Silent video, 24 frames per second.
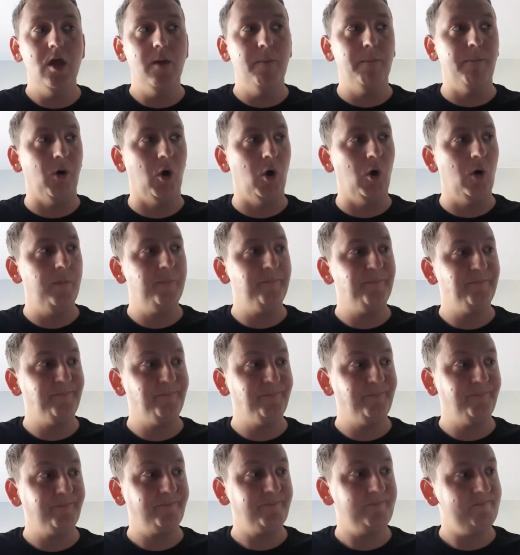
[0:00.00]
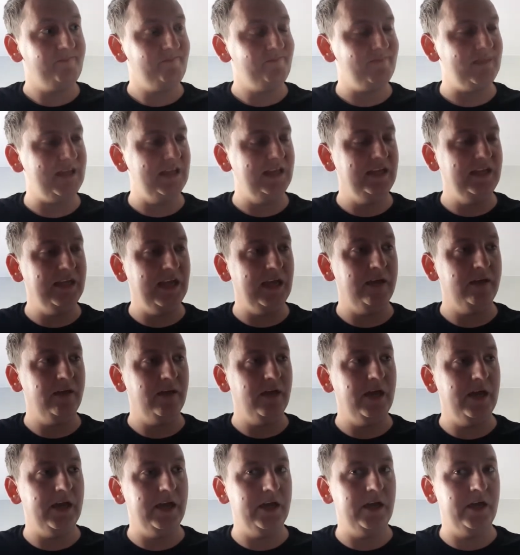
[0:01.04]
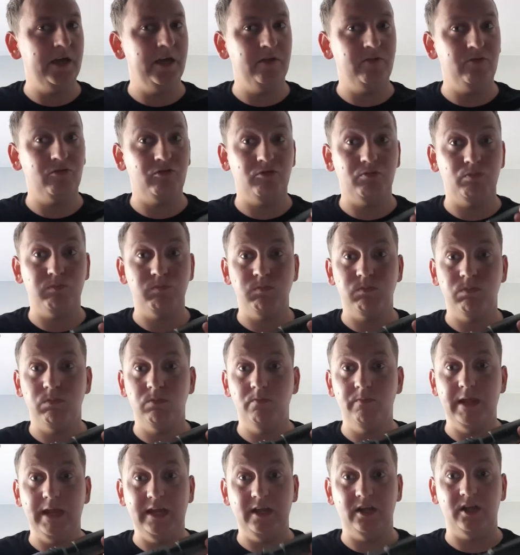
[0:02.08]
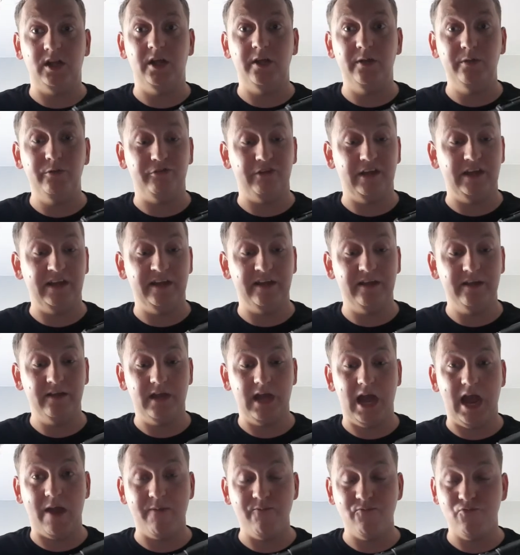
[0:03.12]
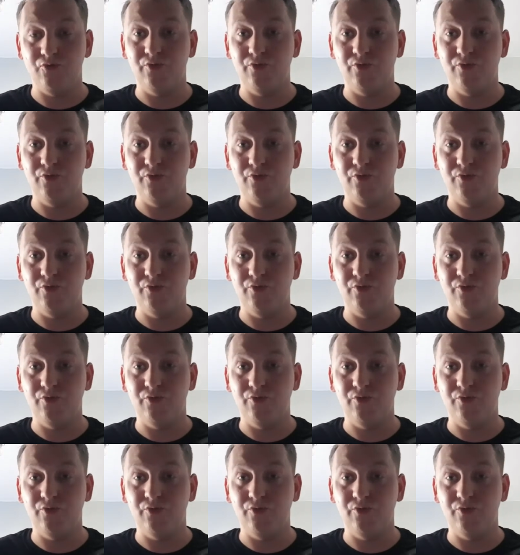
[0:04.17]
But yeah, in closing, I'm